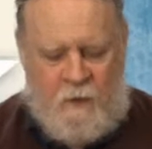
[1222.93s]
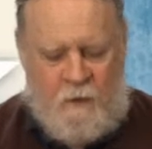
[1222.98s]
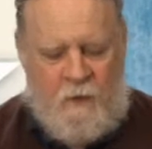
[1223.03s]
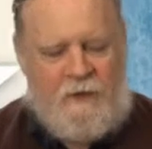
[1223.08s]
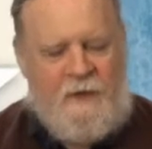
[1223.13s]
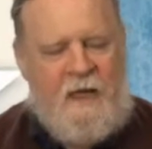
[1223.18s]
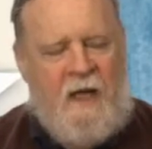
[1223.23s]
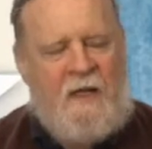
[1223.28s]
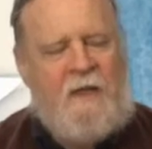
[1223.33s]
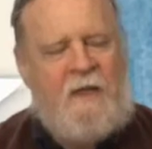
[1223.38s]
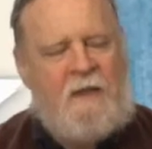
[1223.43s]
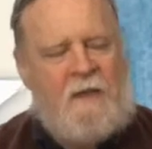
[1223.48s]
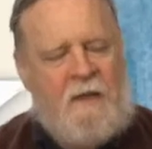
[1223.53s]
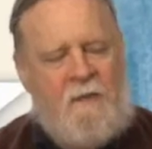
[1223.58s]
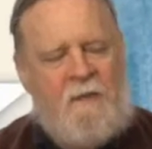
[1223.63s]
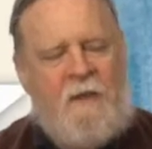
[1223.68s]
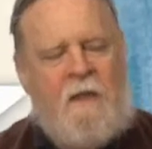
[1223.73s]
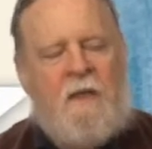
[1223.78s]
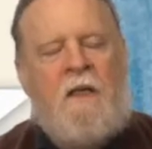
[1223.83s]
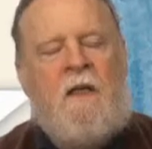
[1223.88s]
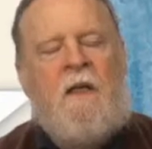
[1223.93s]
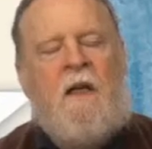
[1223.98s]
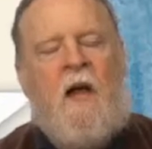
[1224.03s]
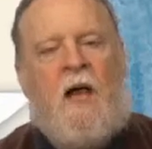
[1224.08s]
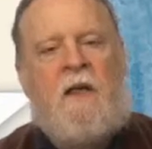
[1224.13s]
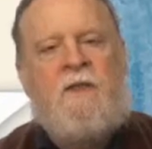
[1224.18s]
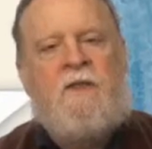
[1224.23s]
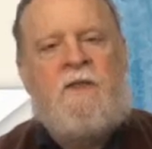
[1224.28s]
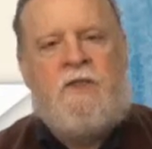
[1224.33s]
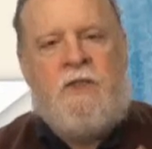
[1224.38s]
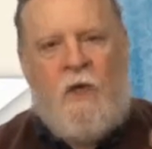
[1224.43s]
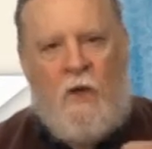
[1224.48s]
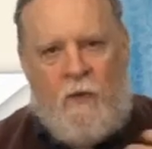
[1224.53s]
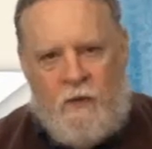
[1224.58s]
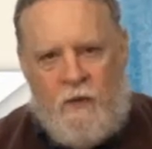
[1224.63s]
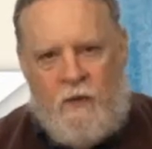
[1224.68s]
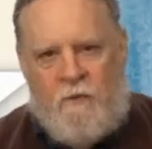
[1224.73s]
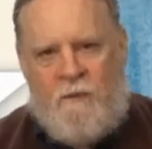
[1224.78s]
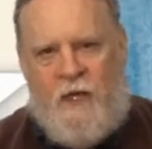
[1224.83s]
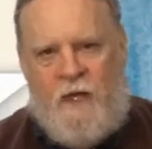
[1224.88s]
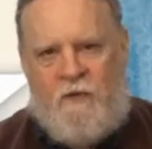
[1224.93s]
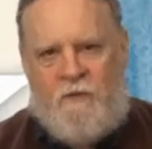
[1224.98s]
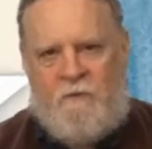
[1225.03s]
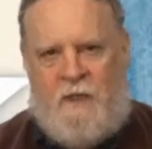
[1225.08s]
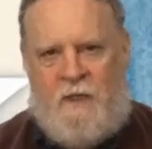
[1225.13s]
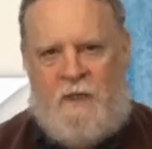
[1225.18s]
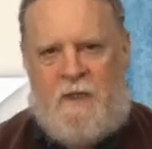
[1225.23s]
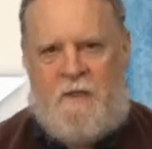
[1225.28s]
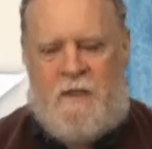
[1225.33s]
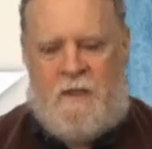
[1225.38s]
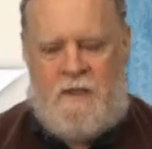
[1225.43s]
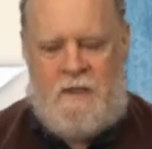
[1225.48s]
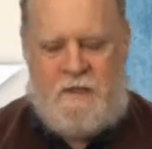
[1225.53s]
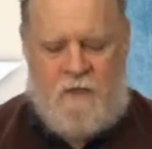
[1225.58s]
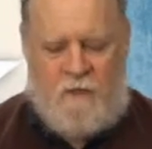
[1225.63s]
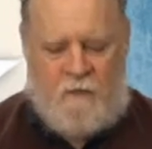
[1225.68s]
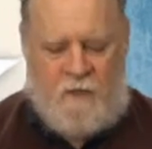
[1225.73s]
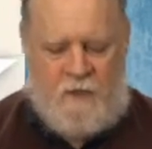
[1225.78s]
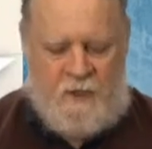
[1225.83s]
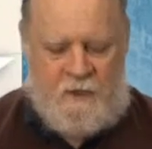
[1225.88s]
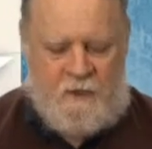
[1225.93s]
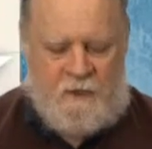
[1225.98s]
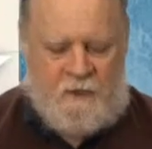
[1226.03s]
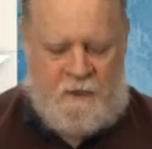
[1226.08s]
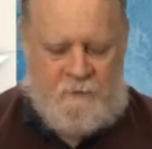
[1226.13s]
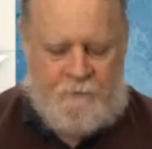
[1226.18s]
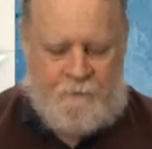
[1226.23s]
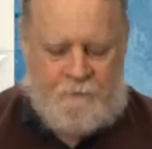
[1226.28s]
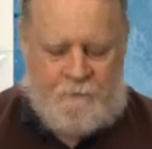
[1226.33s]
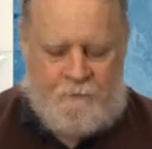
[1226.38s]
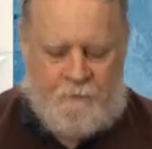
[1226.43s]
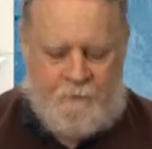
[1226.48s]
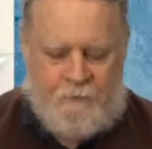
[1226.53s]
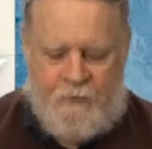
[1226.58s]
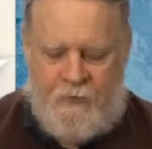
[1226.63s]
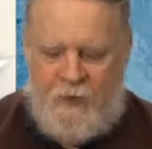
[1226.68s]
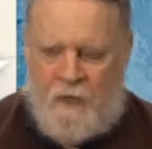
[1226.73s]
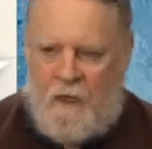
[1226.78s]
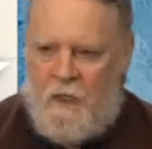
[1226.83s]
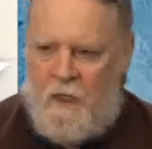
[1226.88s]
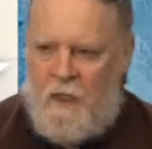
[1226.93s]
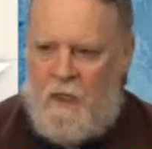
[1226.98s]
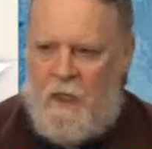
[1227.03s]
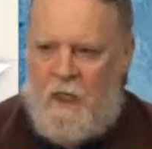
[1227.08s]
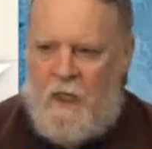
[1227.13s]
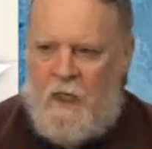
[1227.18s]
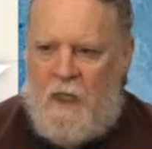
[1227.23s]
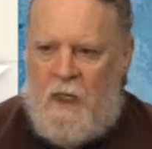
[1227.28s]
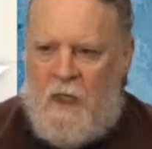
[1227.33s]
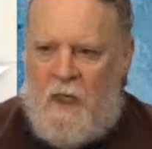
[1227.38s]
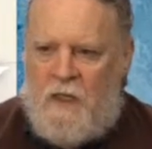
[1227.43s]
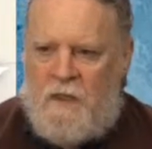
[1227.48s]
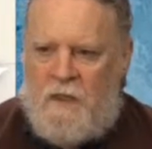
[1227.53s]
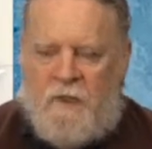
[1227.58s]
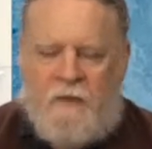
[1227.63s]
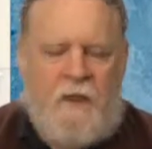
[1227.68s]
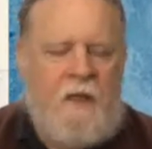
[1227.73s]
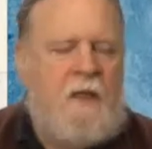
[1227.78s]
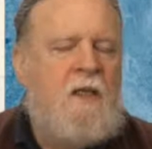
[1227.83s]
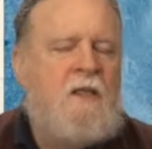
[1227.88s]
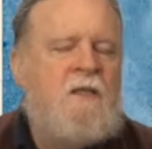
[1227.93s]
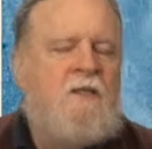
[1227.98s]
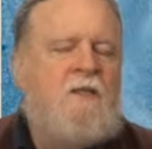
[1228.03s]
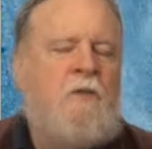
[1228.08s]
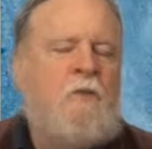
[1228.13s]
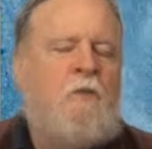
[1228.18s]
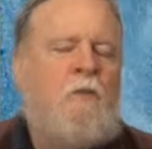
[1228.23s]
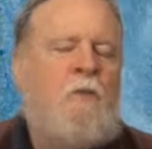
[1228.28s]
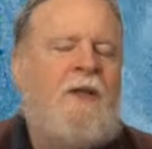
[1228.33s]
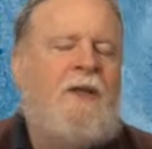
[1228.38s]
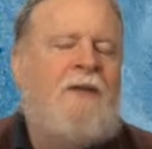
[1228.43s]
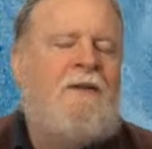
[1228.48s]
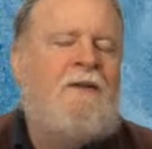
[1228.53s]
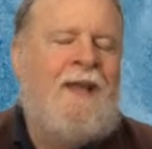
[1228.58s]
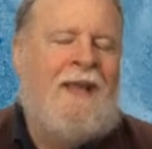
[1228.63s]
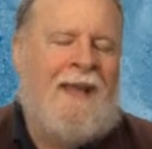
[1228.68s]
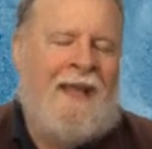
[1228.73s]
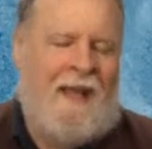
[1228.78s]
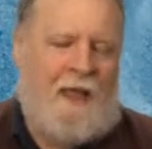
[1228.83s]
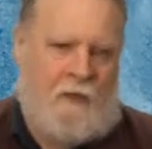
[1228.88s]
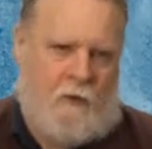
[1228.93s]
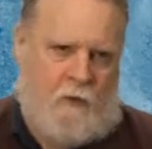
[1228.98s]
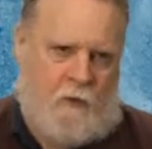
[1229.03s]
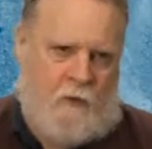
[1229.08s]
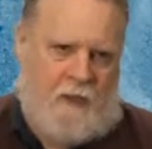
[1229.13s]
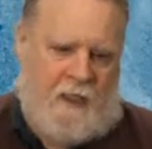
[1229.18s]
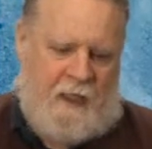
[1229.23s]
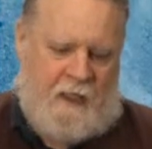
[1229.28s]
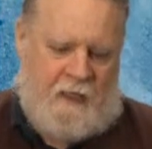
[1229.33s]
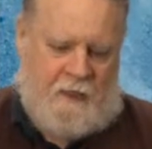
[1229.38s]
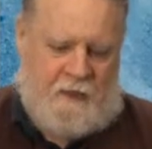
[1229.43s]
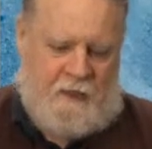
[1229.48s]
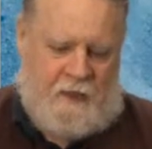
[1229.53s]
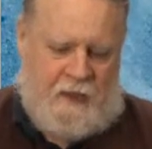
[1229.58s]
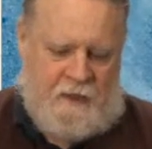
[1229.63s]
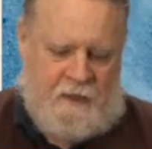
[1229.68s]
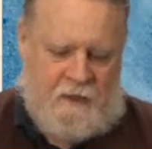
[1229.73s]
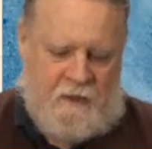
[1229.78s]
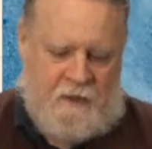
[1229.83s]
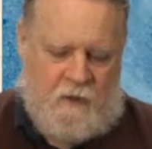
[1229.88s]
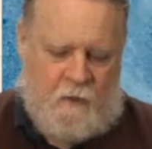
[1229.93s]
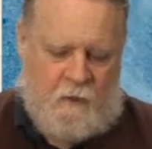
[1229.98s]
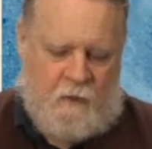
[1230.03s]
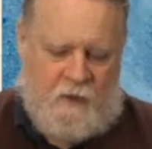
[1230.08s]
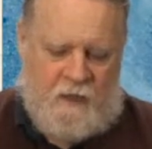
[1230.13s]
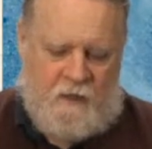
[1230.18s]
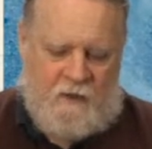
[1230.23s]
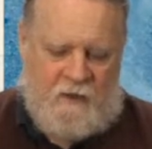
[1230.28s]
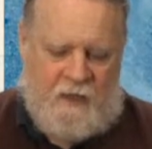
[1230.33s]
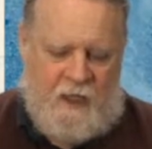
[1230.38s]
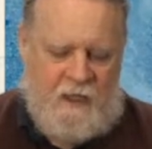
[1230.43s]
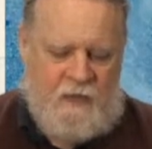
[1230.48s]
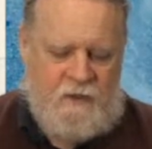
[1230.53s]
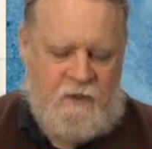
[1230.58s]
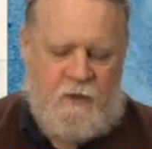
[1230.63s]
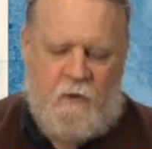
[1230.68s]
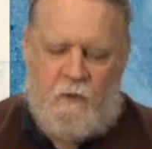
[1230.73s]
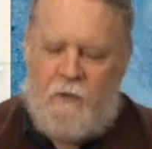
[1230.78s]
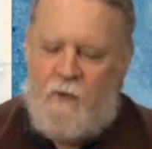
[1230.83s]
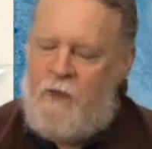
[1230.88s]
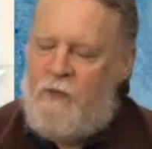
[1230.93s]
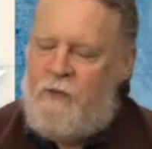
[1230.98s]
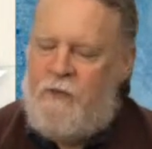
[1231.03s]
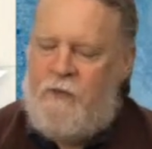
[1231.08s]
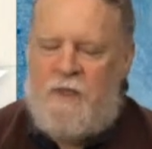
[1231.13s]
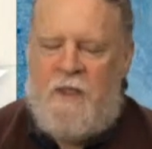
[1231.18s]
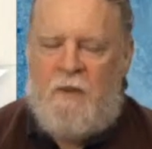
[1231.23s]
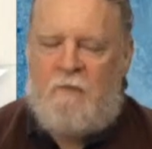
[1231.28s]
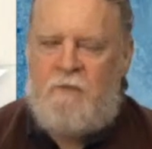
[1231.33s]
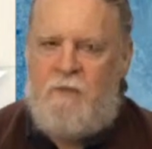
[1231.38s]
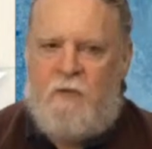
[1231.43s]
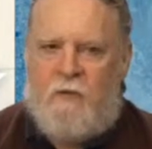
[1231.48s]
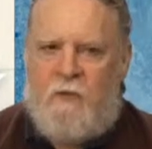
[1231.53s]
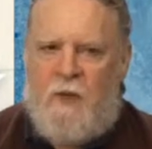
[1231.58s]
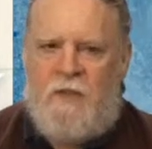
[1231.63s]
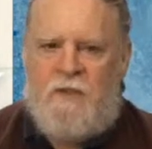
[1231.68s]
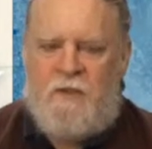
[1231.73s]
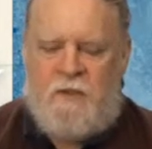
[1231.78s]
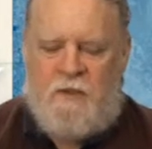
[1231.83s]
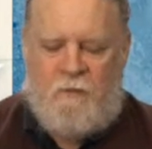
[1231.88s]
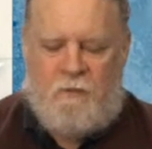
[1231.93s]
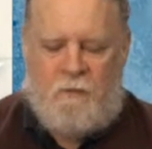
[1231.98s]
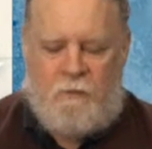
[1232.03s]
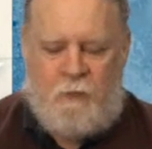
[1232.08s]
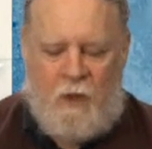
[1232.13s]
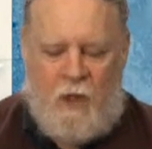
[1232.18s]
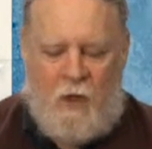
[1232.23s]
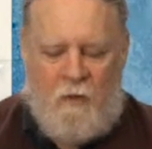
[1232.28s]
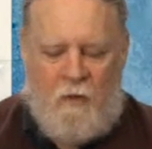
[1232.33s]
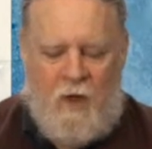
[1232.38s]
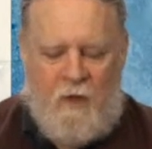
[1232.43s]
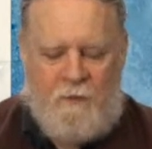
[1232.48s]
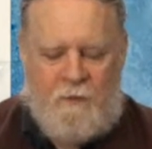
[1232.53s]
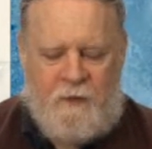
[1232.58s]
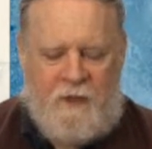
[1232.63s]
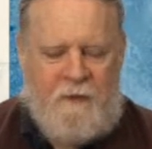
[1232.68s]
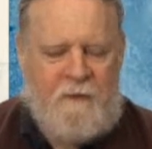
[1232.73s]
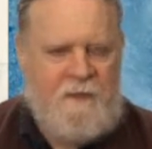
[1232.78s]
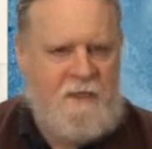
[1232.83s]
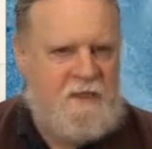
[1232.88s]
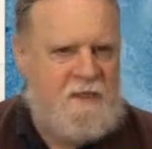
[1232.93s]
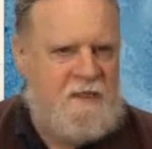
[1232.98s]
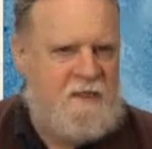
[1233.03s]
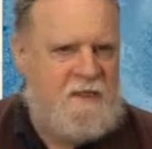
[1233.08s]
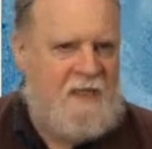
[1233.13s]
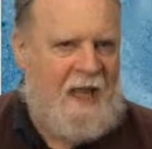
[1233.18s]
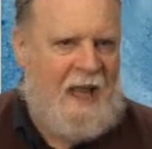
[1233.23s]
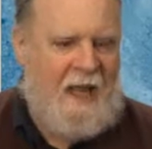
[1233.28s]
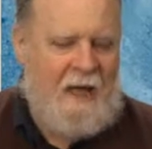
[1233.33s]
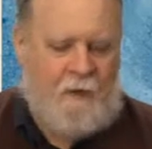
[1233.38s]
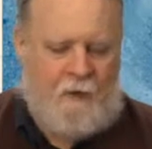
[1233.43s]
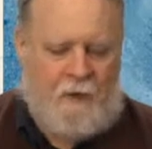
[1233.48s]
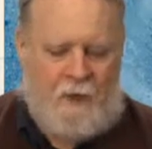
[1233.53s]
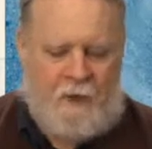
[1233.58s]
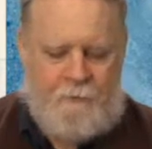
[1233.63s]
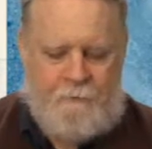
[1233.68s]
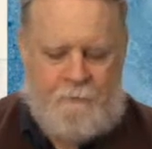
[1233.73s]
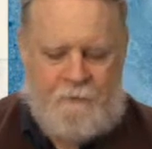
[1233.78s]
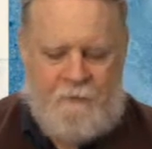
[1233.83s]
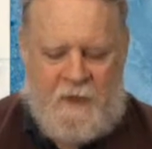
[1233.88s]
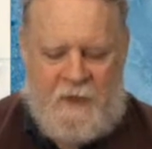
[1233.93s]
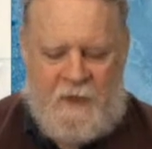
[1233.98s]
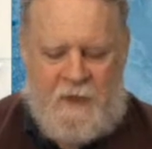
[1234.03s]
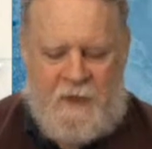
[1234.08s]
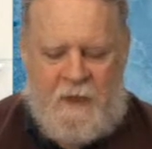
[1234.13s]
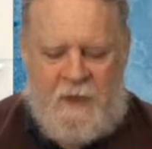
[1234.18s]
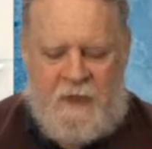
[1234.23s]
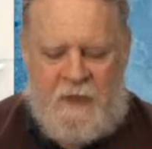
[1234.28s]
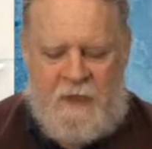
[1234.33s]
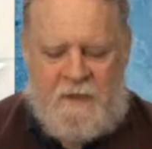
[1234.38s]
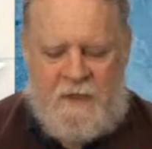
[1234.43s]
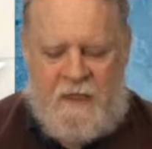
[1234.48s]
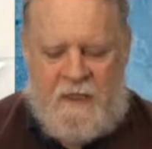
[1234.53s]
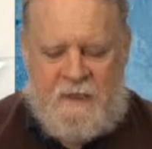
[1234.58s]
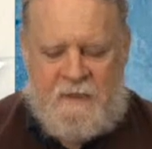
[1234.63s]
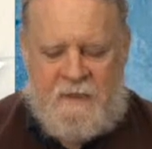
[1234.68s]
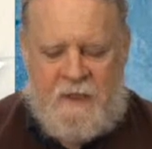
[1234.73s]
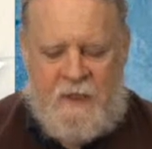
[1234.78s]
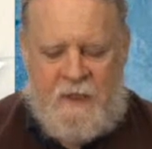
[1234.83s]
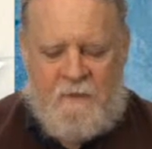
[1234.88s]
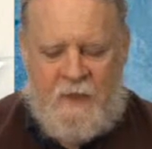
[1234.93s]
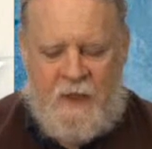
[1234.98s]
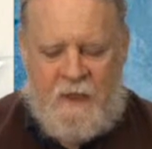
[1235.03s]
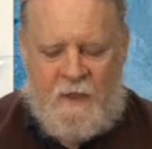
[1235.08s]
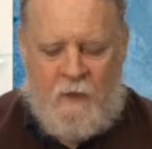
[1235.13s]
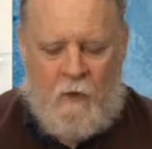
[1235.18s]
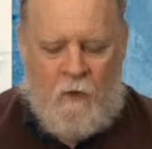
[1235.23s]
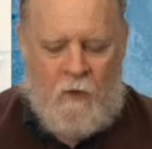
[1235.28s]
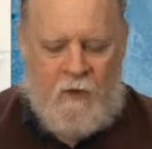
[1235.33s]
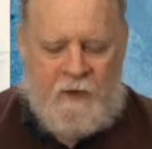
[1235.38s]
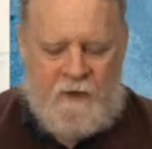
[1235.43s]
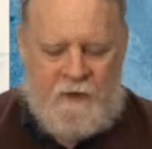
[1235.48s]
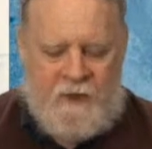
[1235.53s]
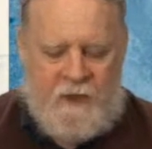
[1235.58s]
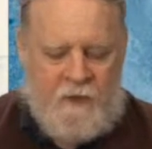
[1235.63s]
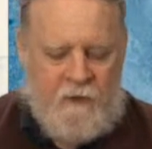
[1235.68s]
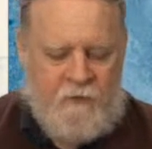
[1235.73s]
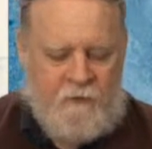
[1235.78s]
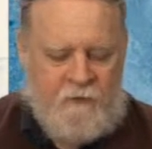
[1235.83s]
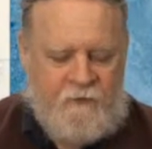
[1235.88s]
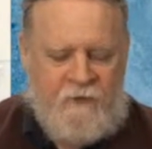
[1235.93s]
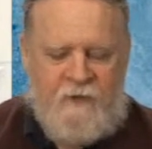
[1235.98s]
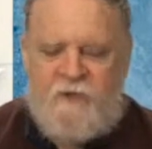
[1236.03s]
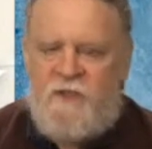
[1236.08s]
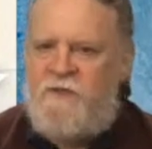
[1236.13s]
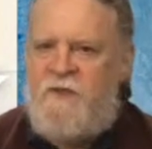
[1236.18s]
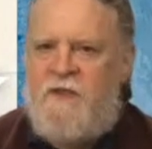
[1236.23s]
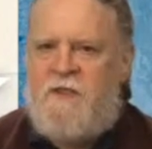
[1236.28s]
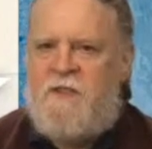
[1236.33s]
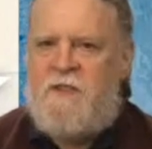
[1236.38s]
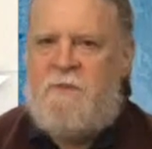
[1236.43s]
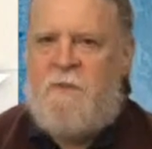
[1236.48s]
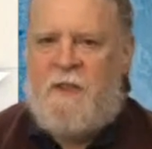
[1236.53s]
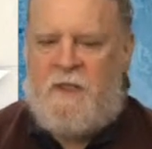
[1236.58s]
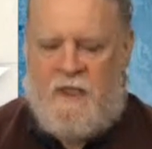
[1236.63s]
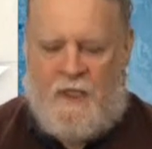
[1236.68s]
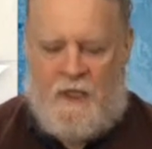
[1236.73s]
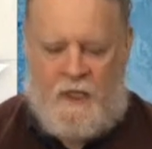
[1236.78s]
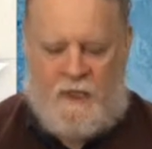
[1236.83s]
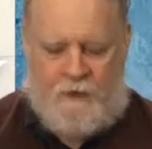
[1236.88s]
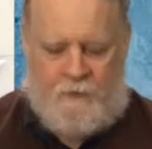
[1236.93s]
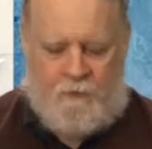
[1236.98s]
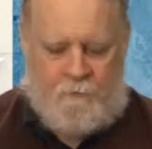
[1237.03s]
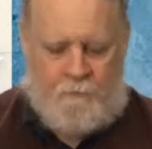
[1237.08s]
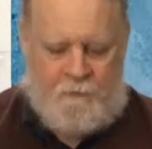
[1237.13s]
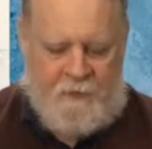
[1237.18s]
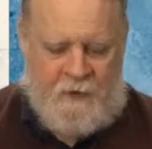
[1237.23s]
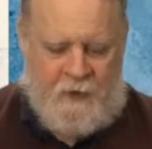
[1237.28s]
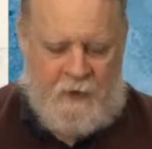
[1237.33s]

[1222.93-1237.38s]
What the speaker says: without a limit on the total amount of money that he donates. The thing is, the real hand grenade in this, the real danger, the real thing that threatens to blow up limits entirely, is that Senate Minority Leader Fishface McConnell